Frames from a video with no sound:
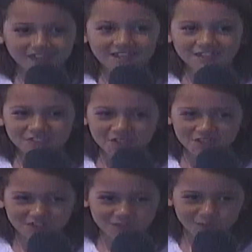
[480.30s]
So
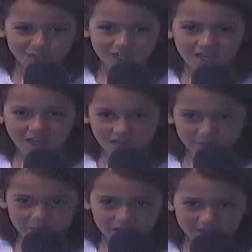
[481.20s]
Joseph got out of
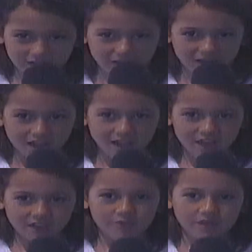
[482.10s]
prison, and
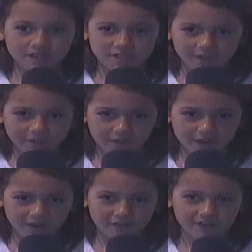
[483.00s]
he went to the
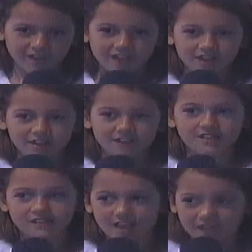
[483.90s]
Pharaoh, and he
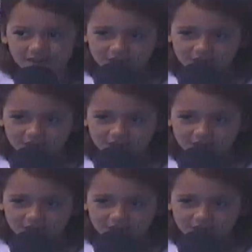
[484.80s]
said,